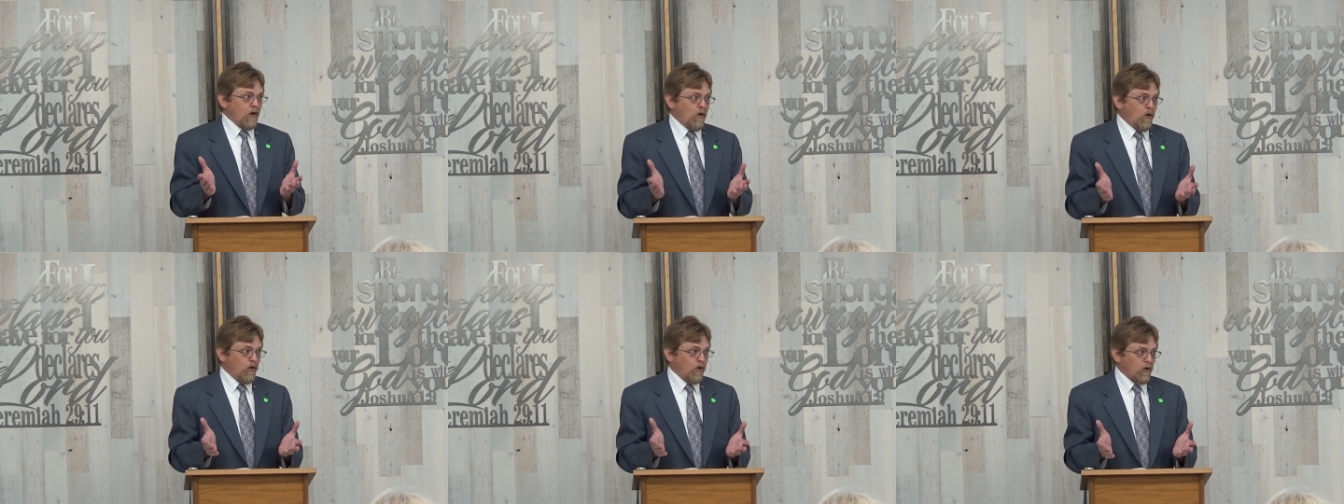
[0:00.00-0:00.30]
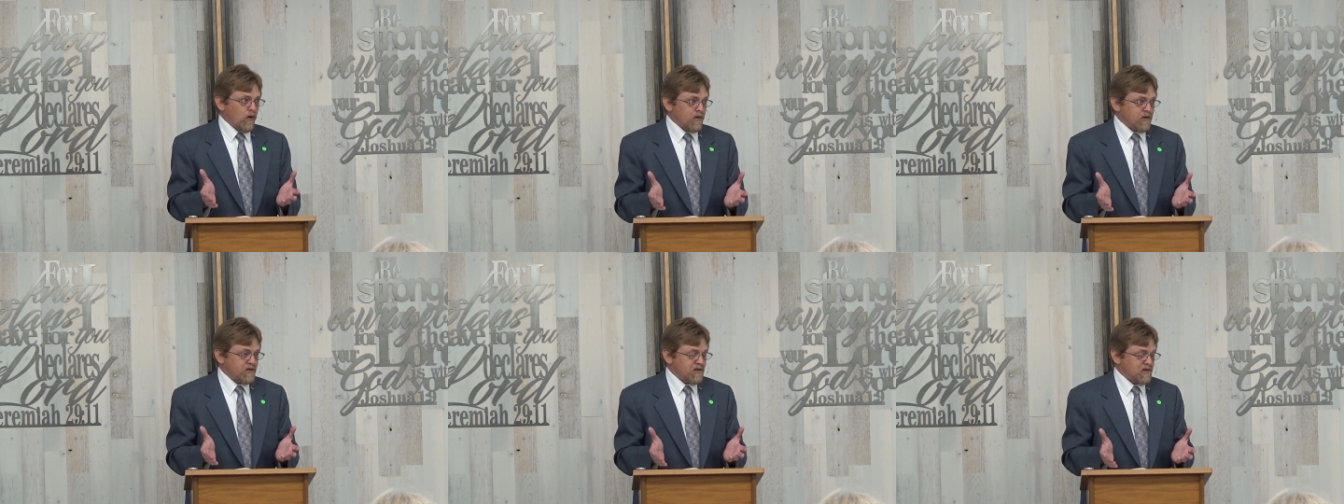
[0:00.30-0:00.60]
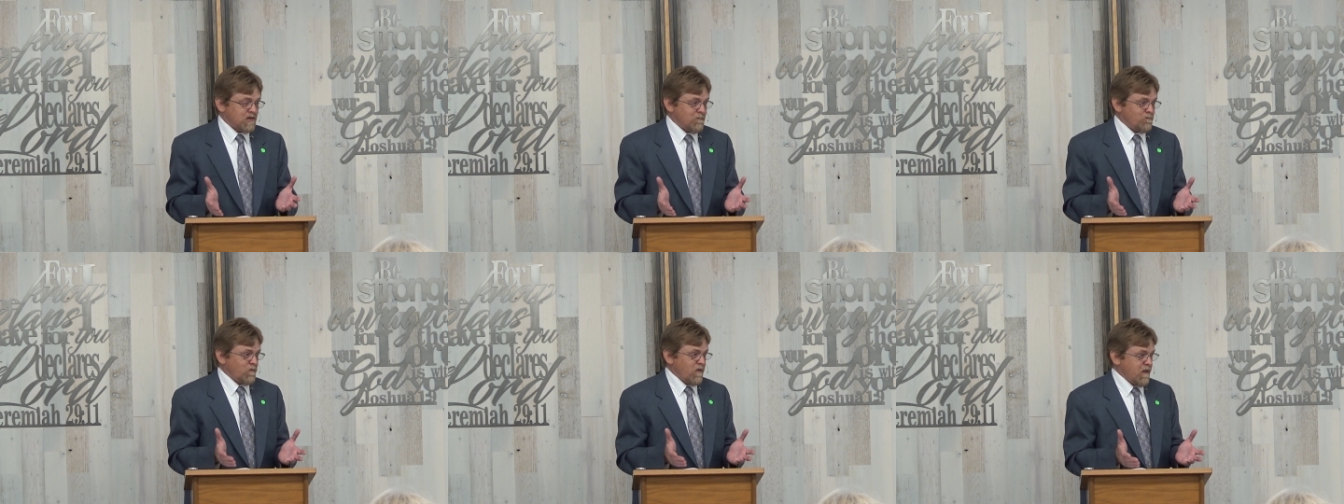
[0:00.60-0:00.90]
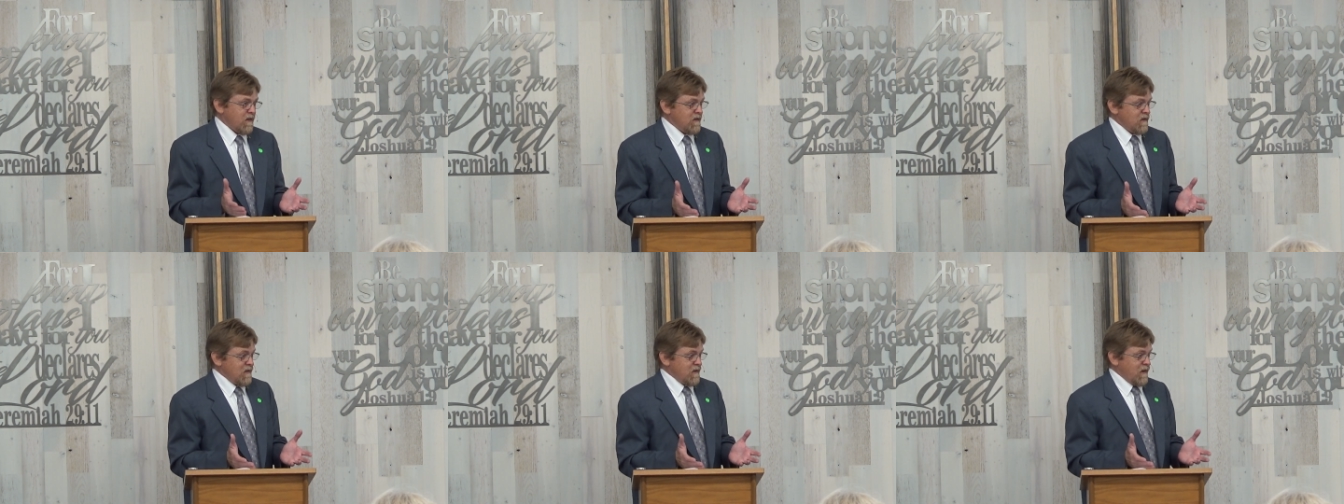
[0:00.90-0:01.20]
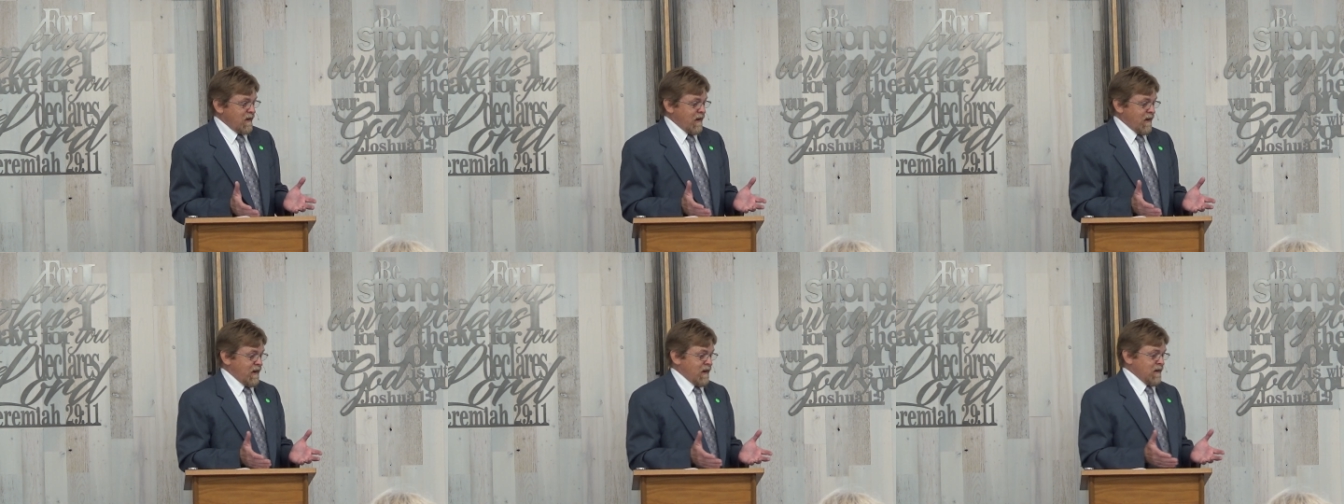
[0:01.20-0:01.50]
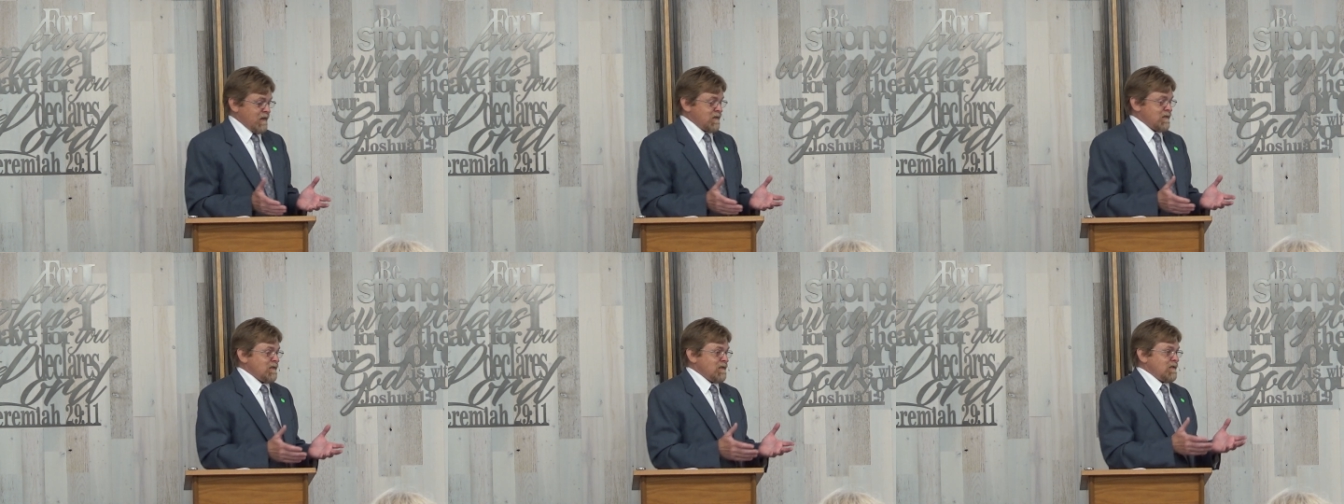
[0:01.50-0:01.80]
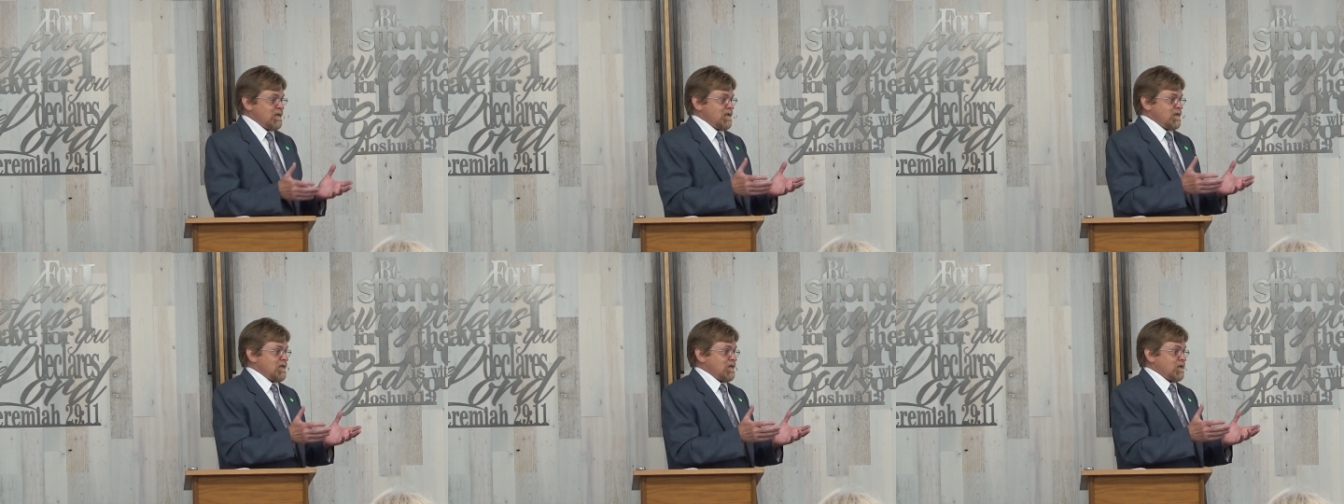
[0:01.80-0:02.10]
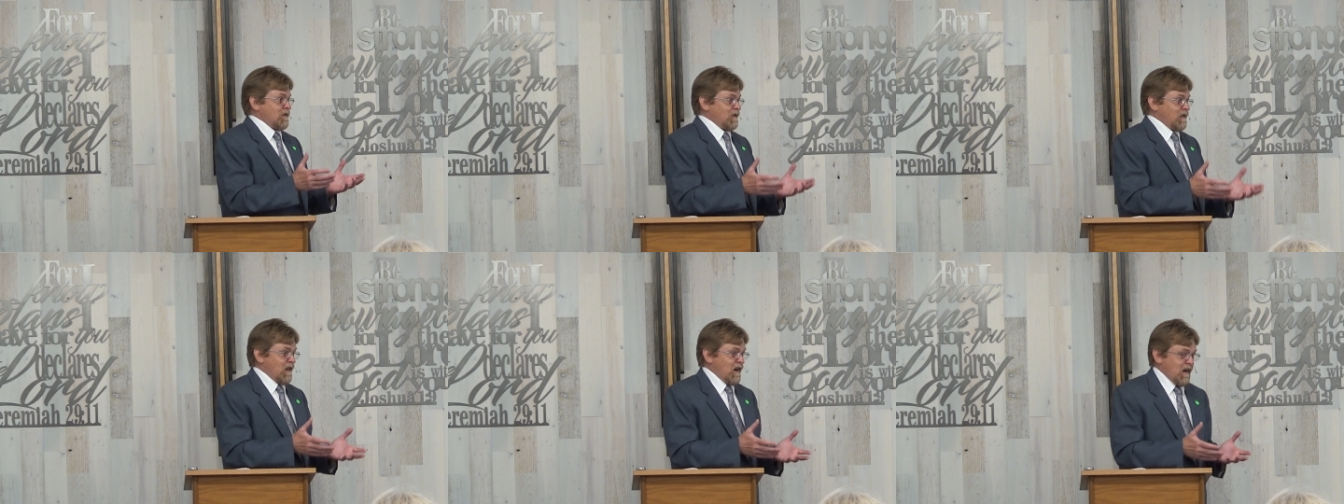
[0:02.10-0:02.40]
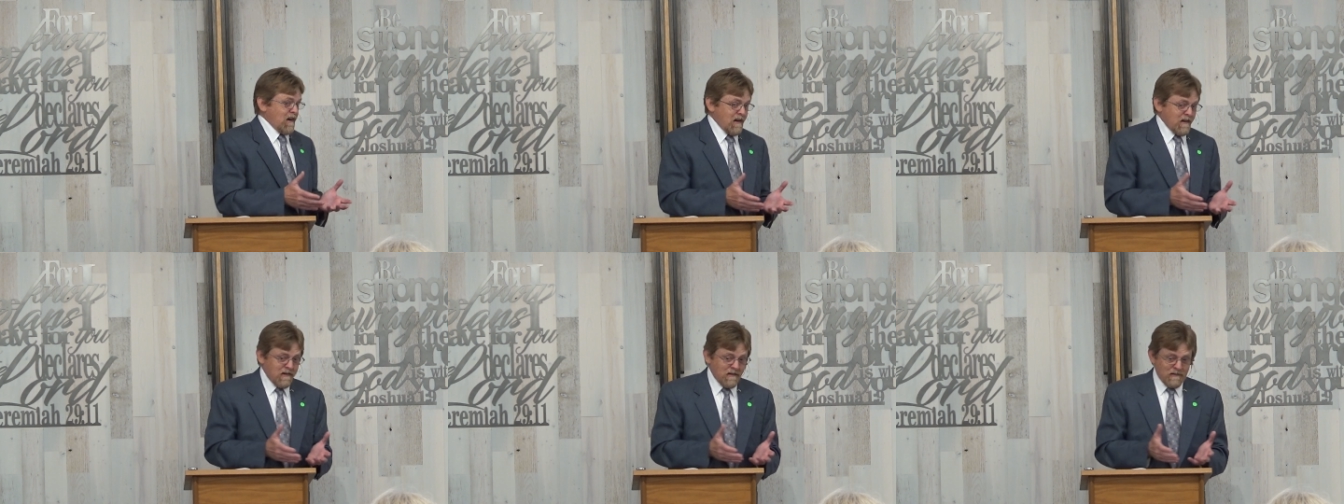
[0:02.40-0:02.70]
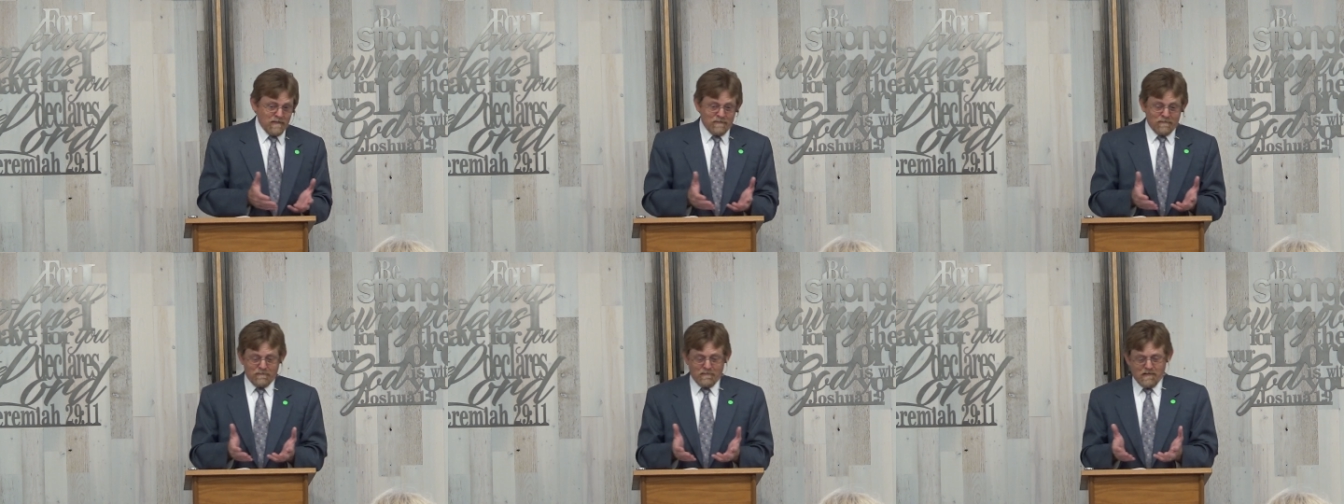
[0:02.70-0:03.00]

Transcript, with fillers: horse and the lion